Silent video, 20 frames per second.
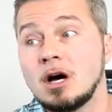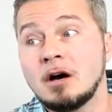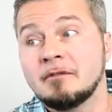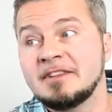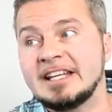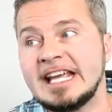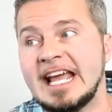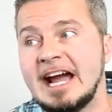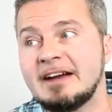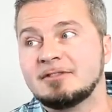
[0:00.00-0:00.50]

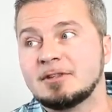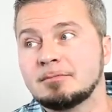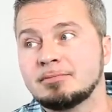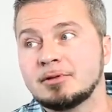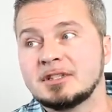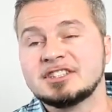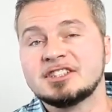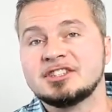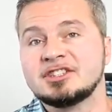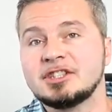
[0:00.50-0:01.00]
of the After
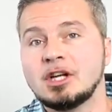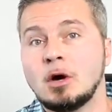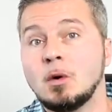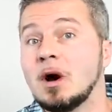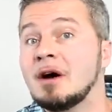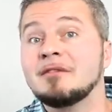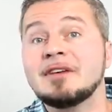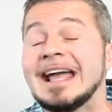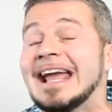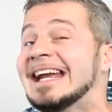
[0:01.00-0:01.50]
Prison
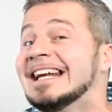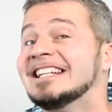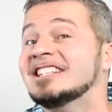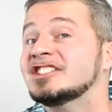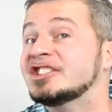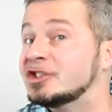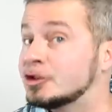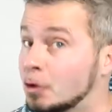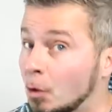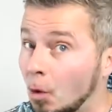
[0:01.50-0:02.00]
Show, of any
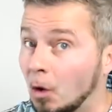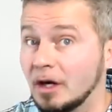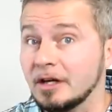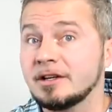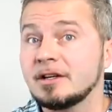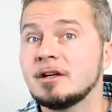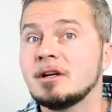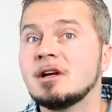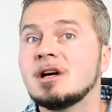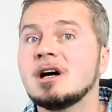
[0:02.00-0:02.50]

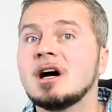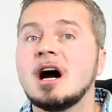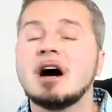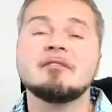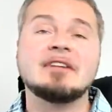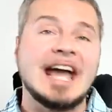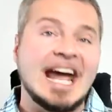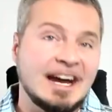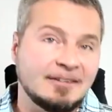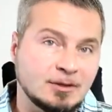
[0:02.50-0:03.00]
sort
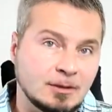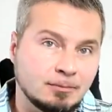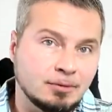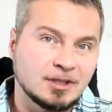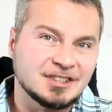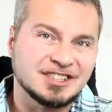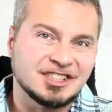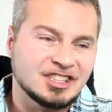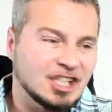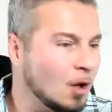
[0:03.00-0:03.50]
of After
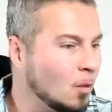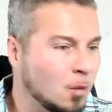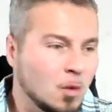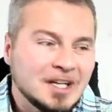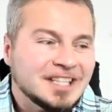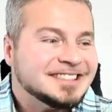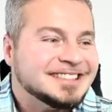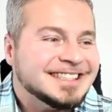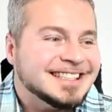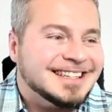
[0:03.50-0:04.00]
Prison Show.
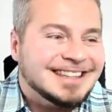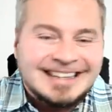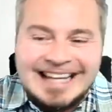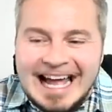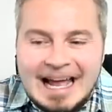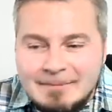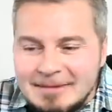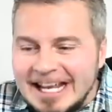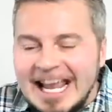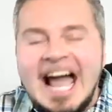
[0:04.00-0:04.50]
What is it
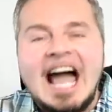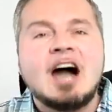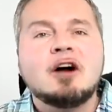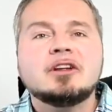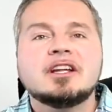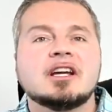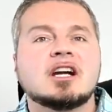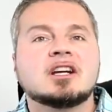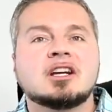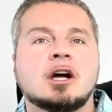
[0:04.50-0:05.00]
like? I mean,
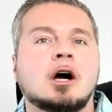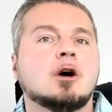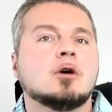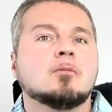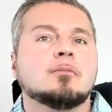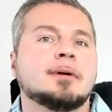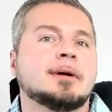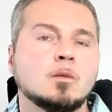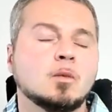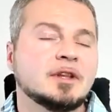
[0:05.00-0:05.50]
how do you
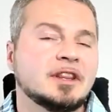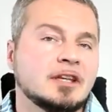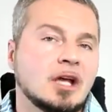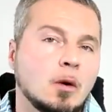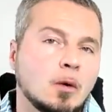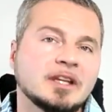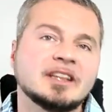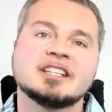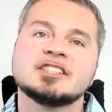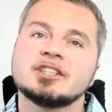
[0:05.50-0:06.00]
cope with
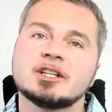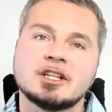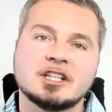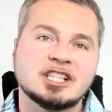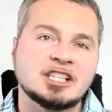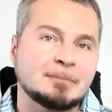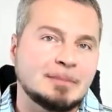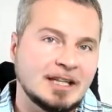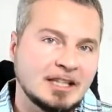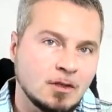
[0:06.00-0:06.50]
knowing that you're
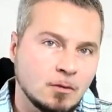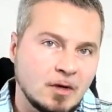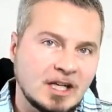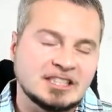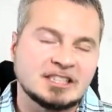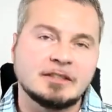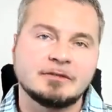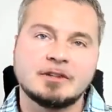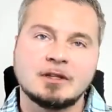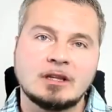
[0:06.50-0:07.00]
gonna spend the
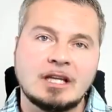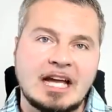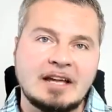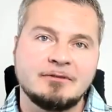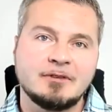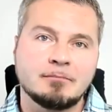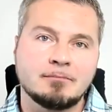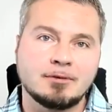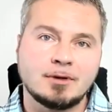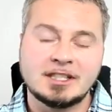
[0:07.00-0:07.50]
rest of your
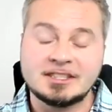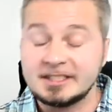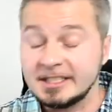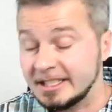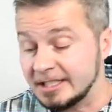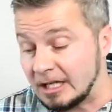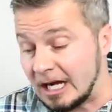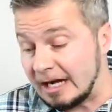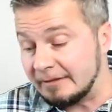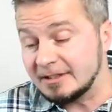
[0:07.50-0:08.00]
life in prison? And